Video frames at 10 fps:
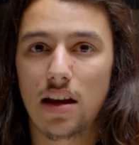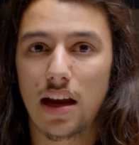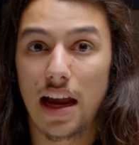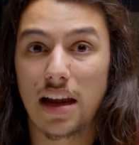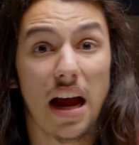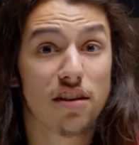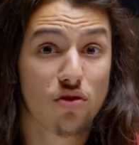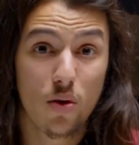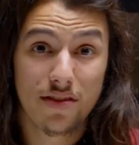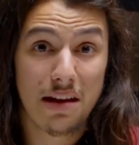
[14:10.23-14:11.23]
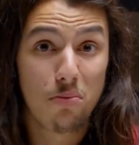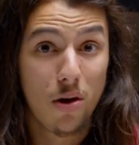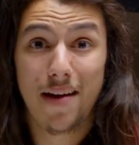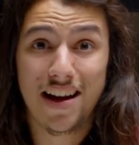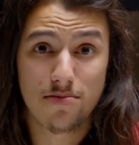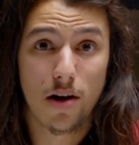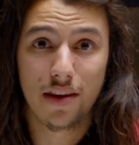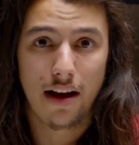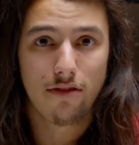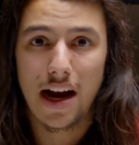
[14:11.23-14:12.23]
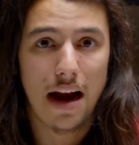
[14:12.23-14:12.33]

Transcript: and I just wasn't able to match him on that, right?